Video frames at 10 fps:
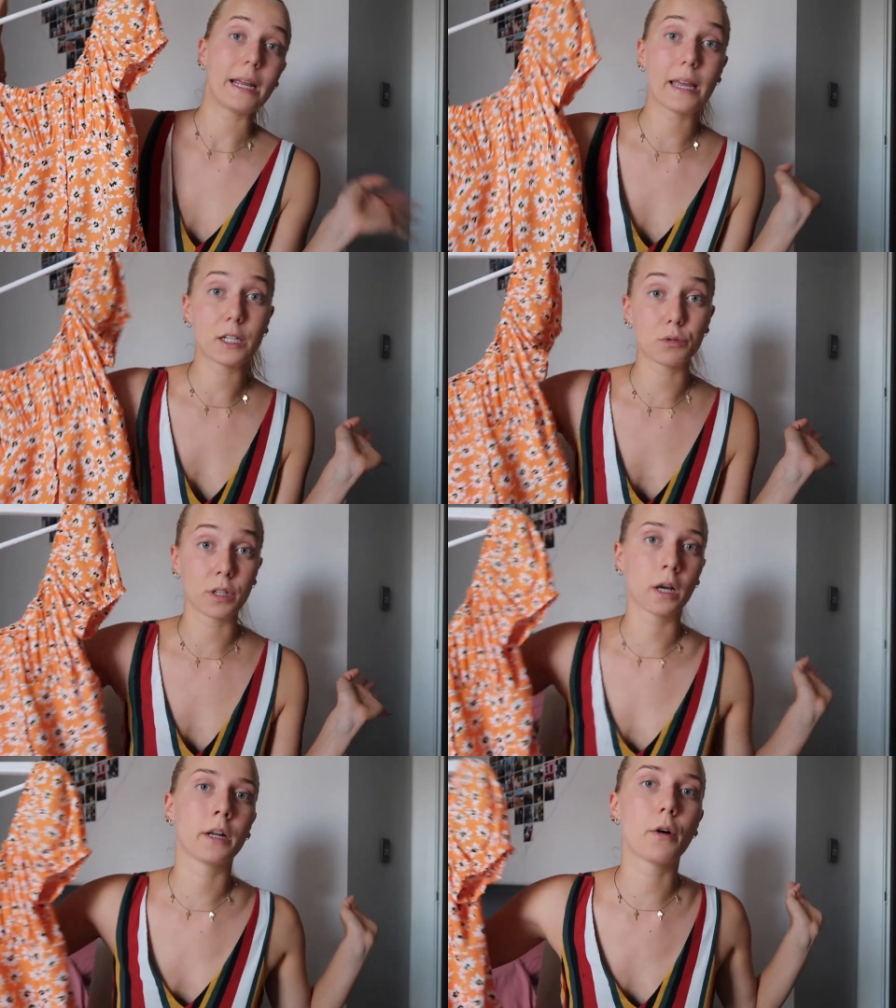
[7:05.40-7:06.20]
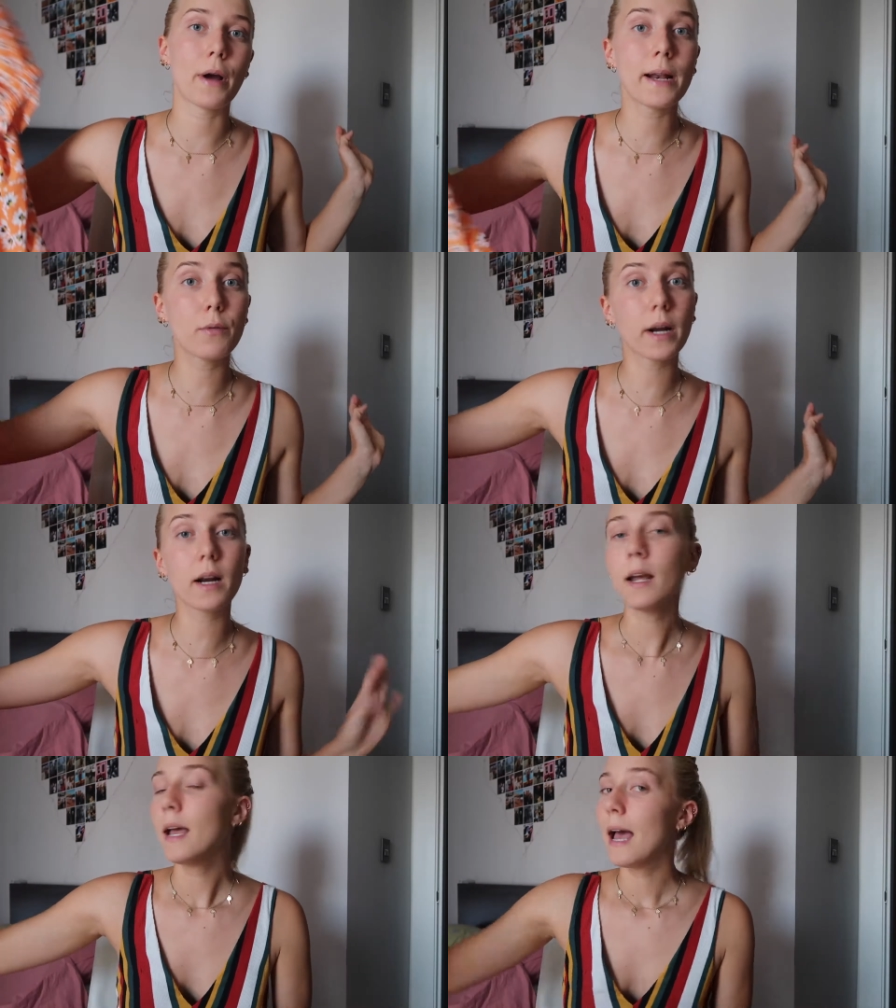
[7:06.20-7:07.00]
in case we're not gonna go
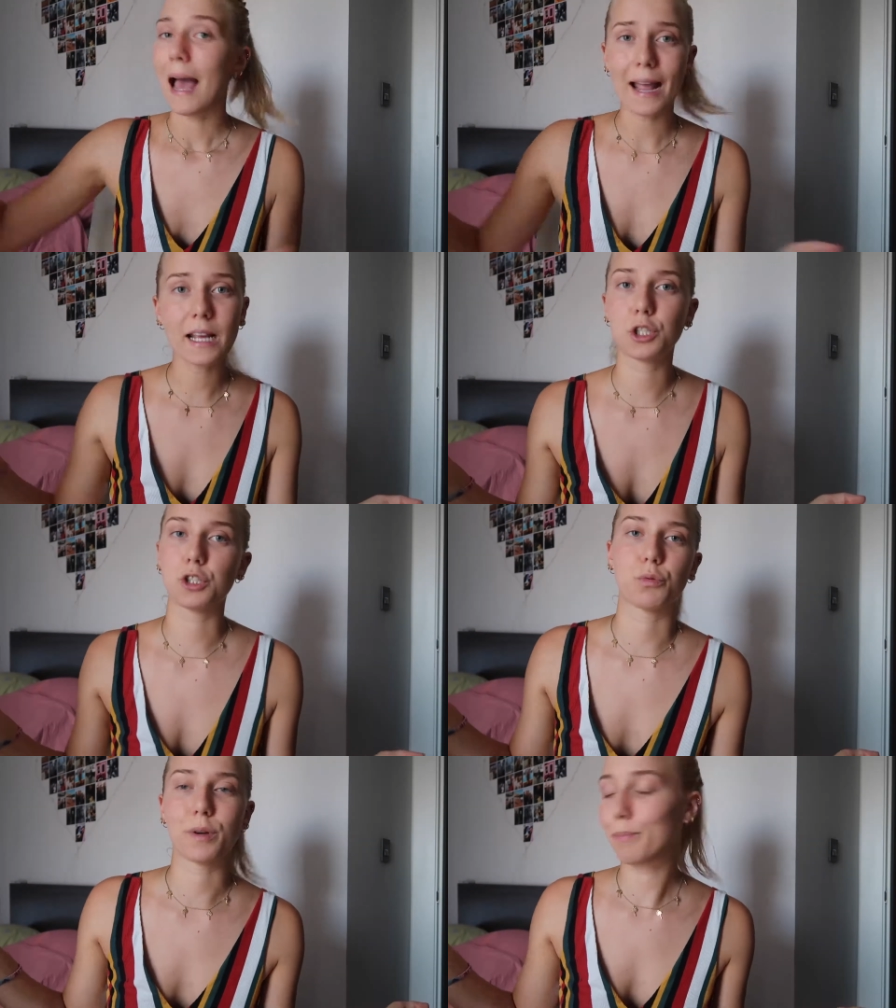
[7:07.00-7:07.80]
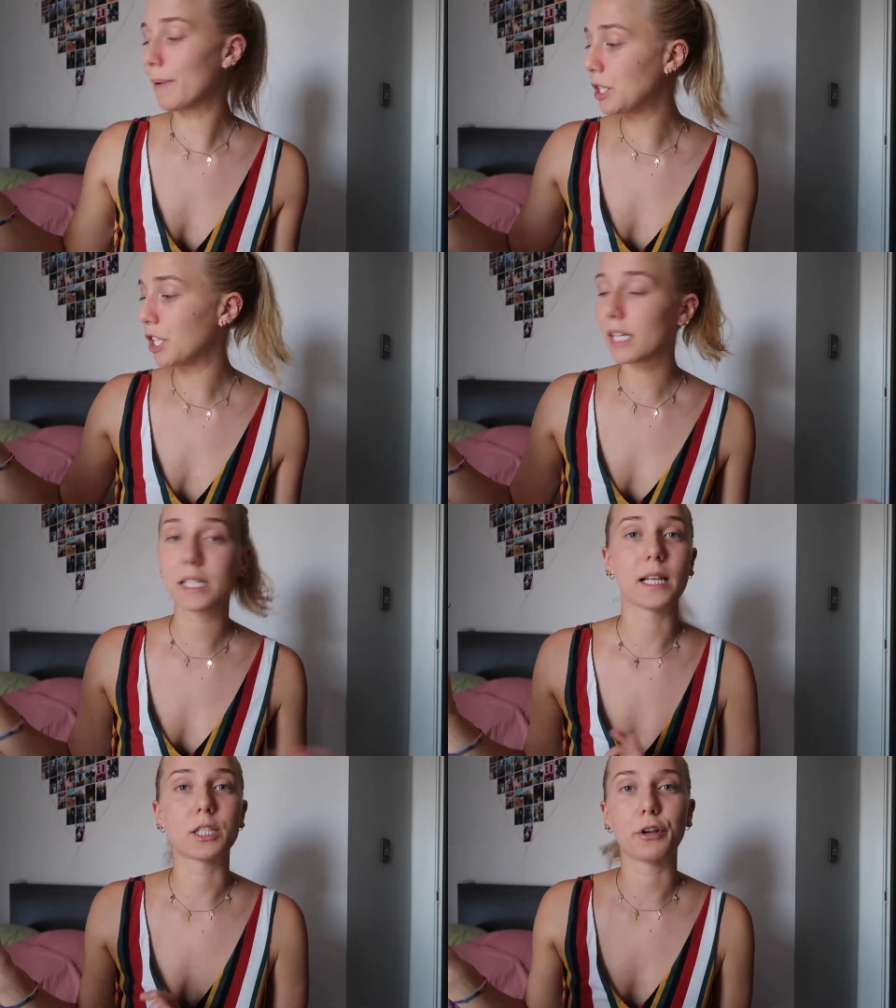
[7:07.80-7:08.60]
anywhere, I can just wear PJs
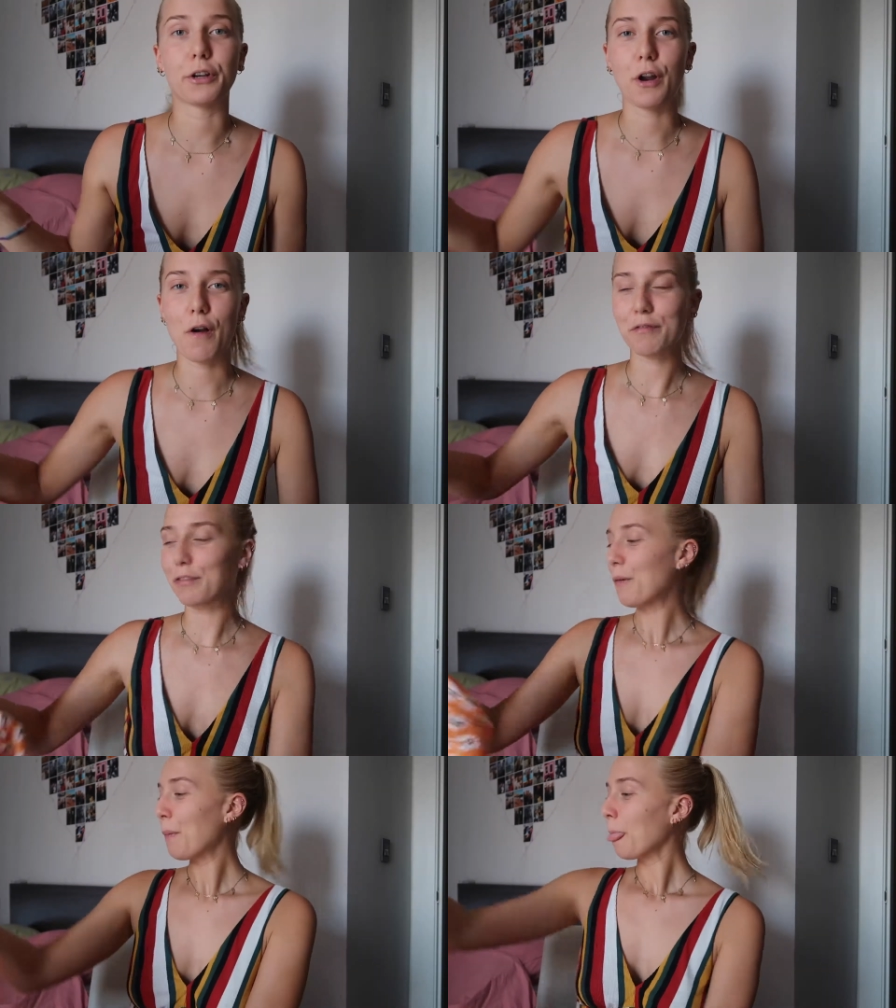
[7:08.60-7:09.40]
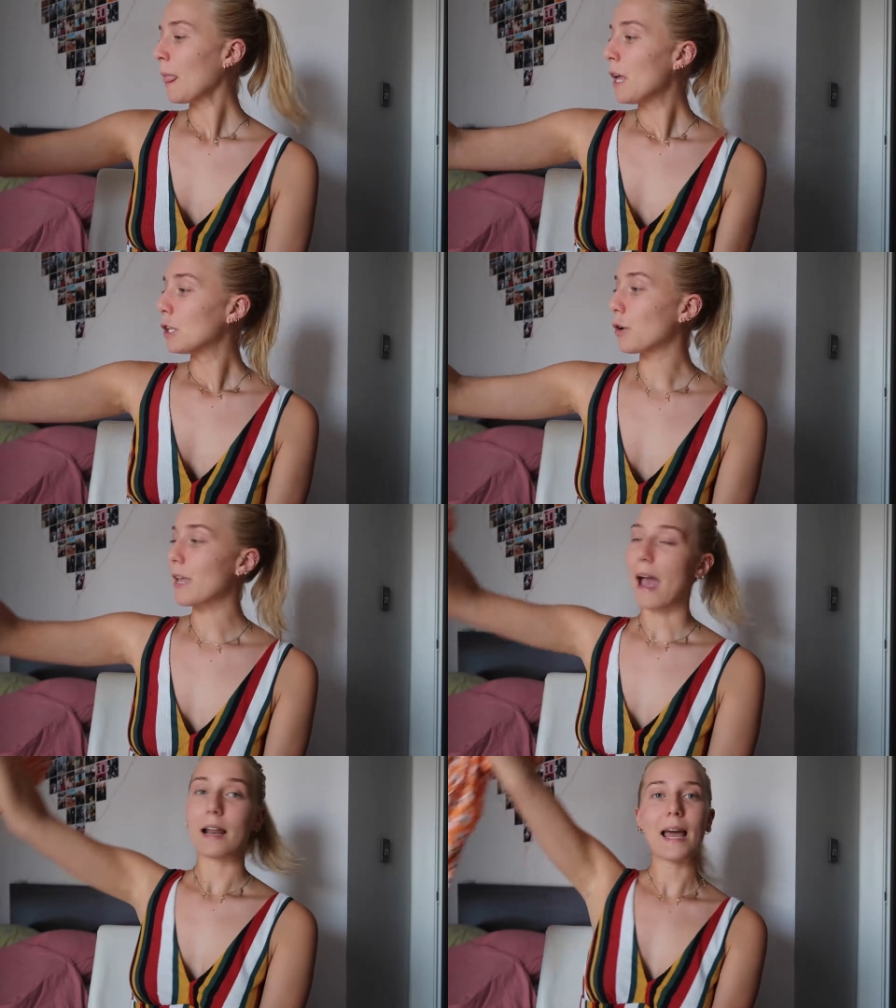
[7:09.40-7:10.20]
and that's good enough. So
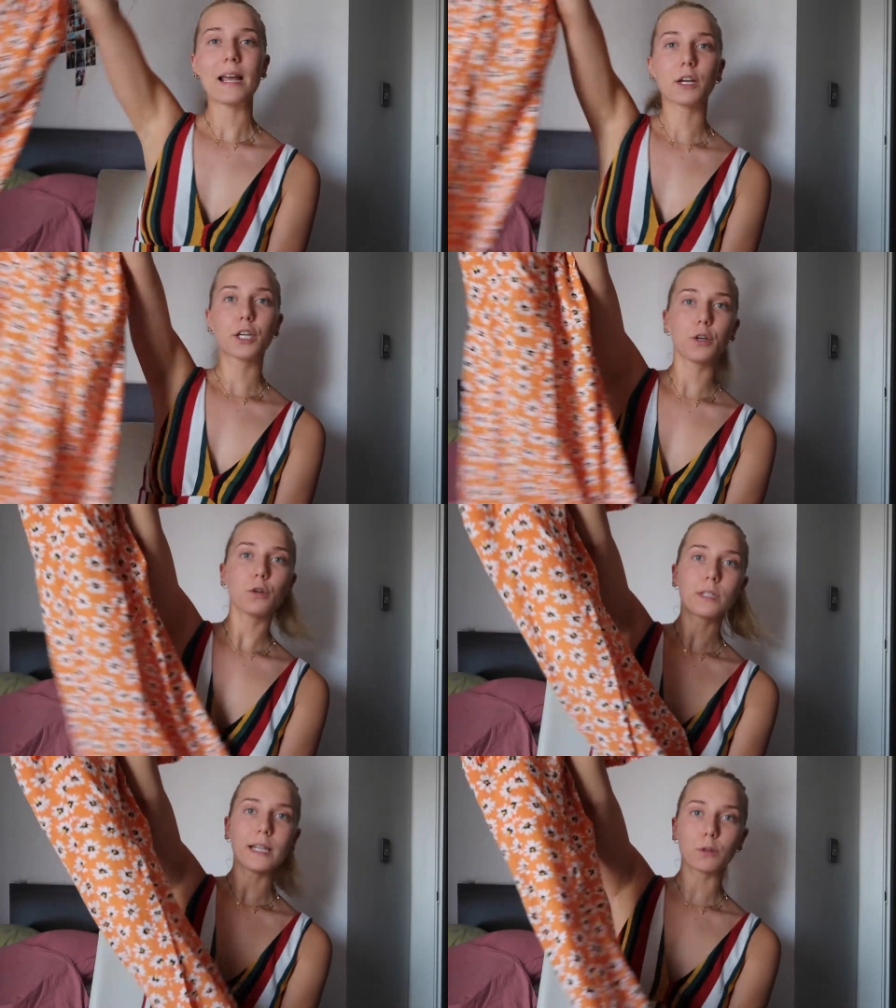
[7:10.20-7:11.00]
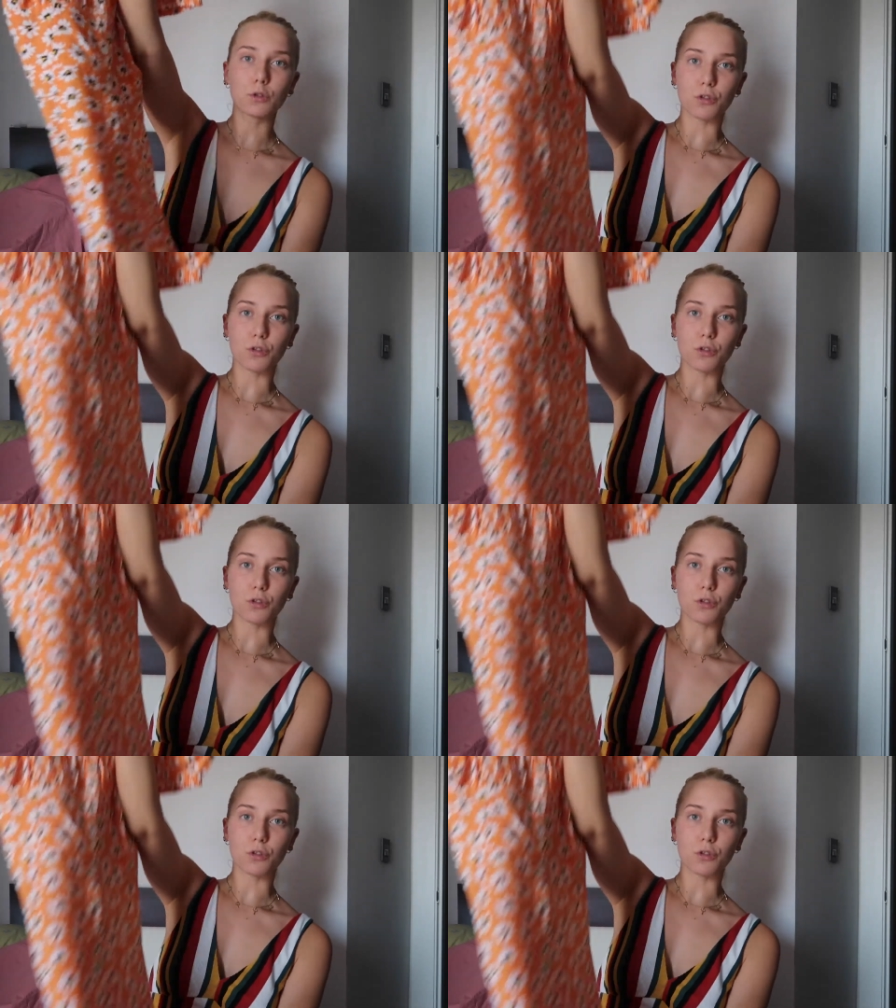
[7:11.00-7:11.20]
yeah, like a cute little